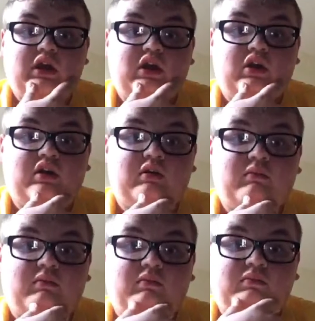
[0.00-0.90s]

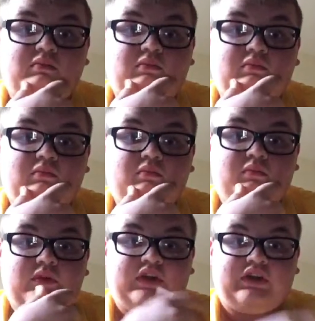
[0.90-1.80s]

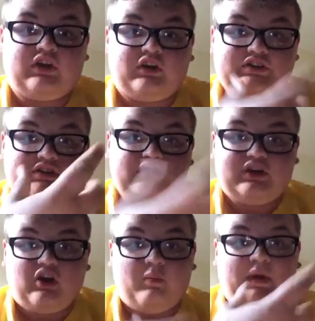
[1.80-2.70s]
You can constantly
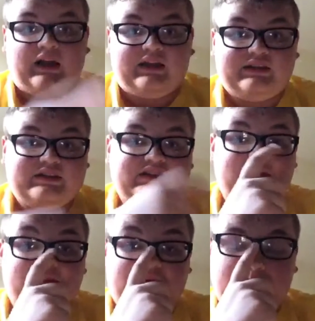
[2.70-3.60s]
go back and
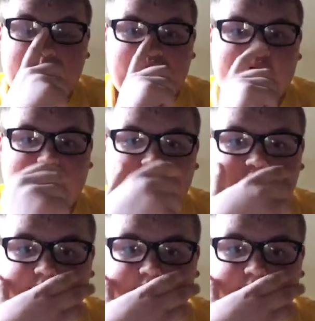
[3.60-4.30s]
see people, and